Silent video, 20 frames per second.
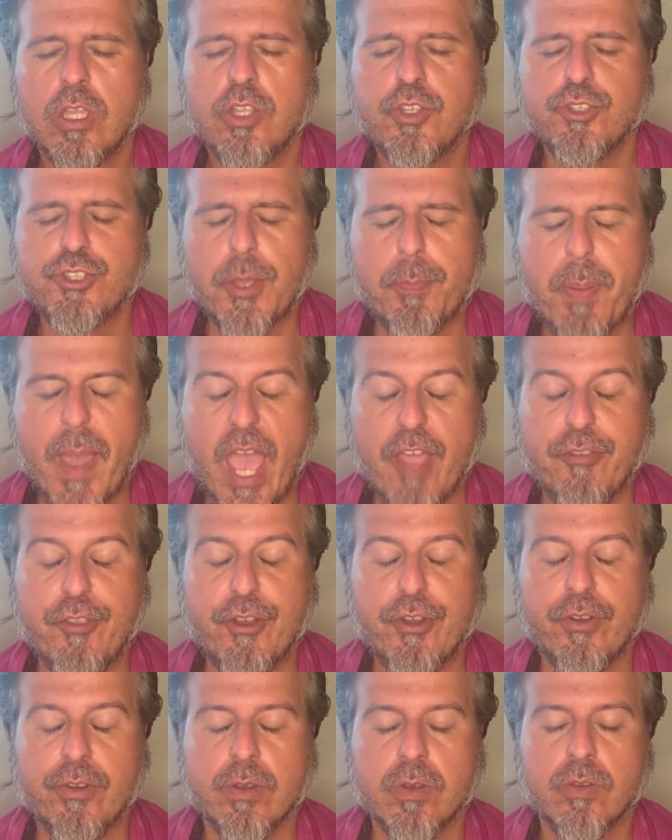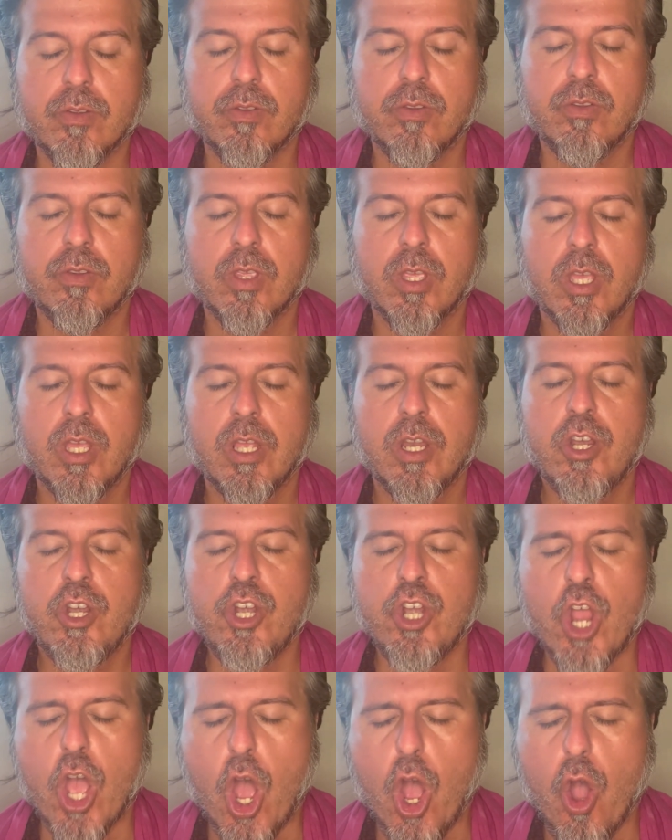to the pattern.
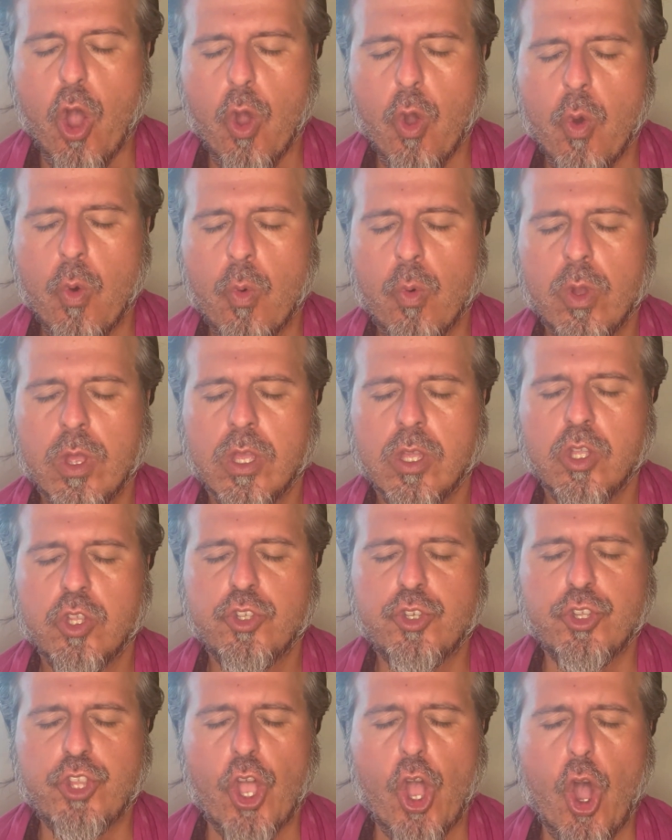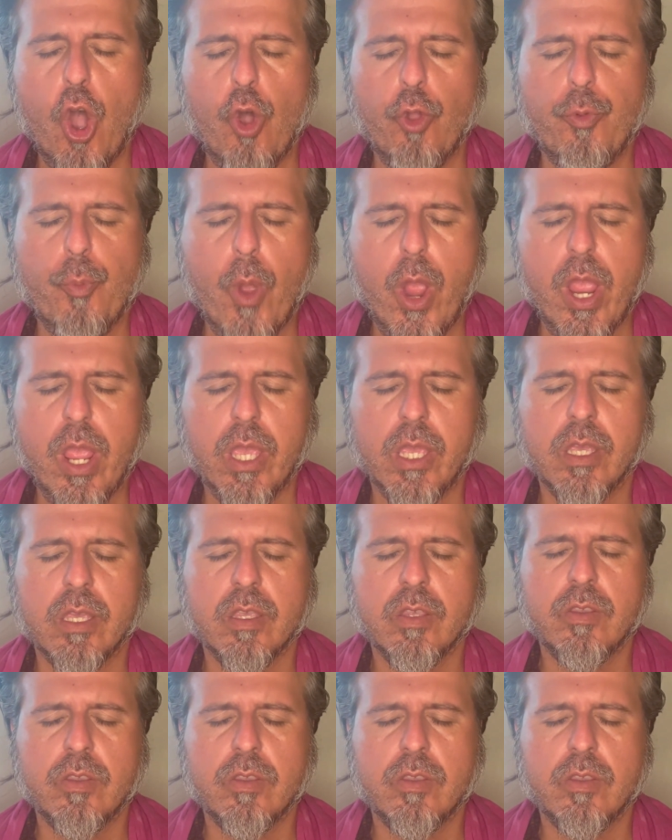No to the old way.